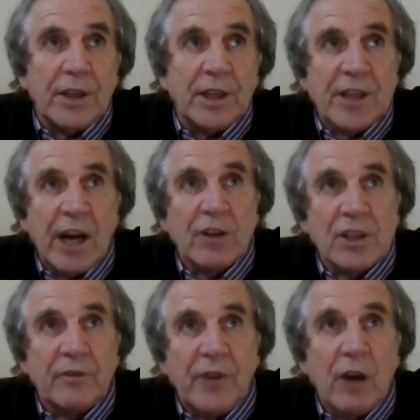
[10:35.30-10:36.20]
The
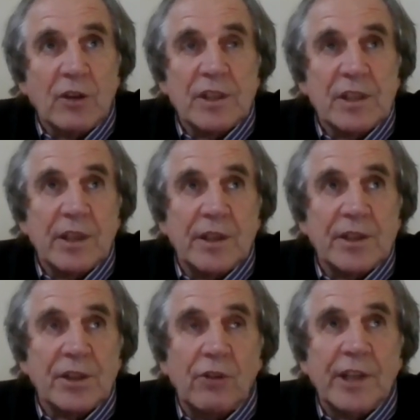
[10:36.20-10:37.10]
terrace of houses
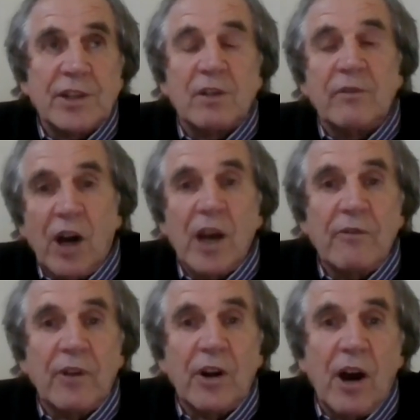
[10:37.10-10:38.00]
is the great
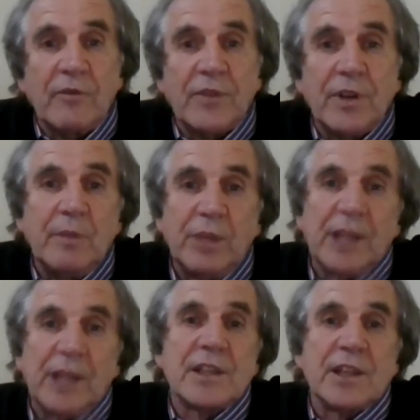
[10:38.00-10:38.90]
survivor of the
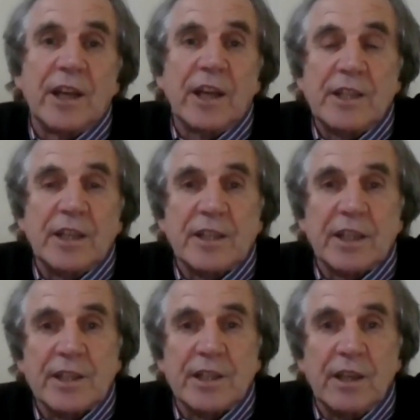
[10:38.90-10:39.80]
Blitz in
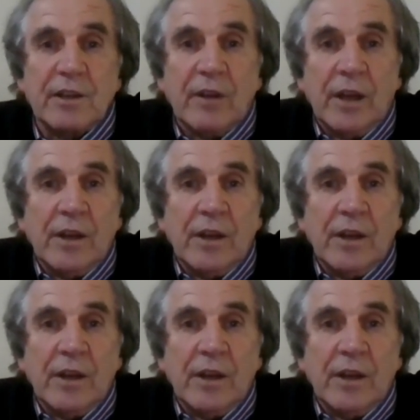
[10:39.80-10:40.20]
1916.